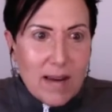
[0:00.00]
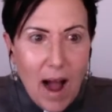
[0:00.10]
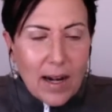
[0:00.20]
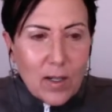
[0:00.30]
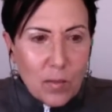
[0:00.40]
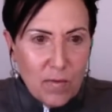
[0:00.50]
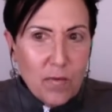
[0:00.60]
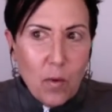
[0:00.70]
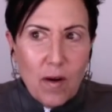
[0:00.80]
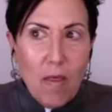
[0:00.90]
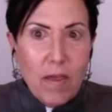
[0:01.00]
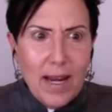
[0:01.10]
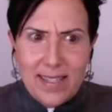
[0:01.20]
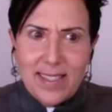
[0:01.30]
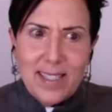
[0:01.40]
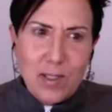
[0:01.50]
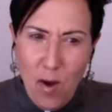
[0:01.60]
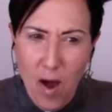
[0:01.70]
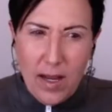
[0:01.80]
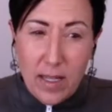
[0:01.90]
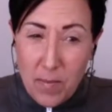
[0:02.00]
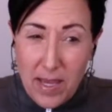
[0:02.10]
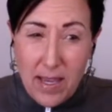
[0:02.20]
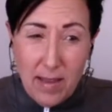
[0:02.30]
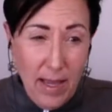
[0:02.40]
doctor before that actually talked to me